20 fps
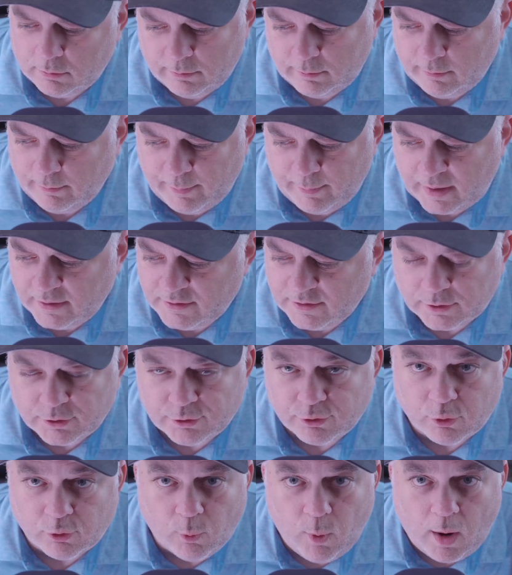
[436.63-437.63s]
basic
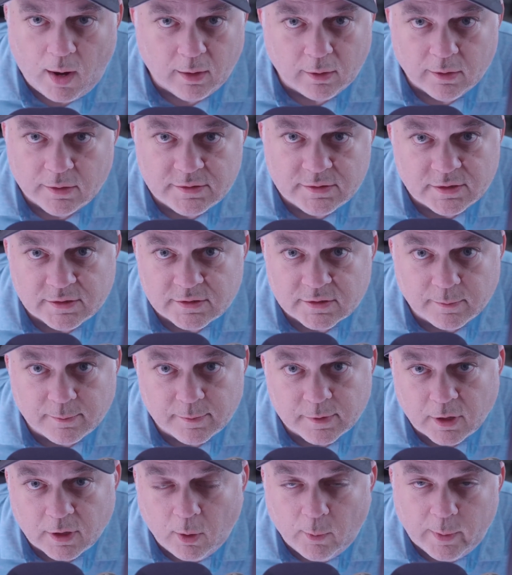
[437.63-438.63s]
Shure wireless system
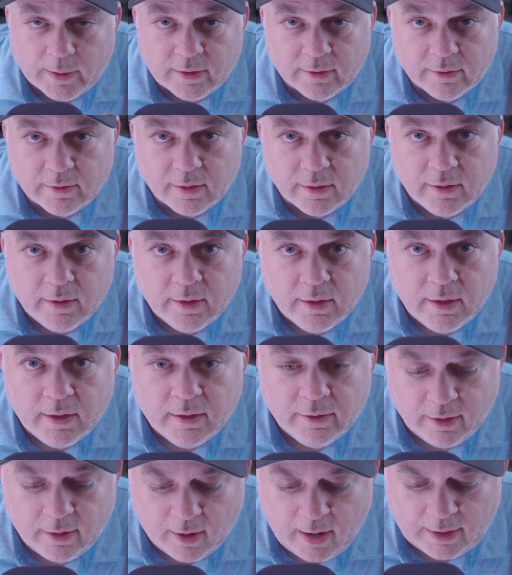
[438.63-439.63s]
to go into
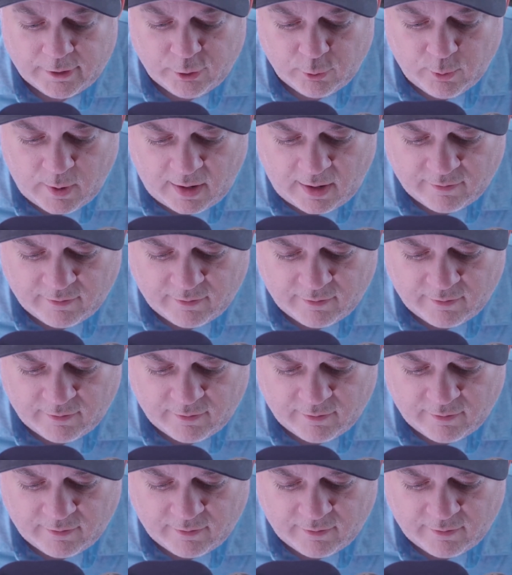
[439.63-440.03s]
there. I do have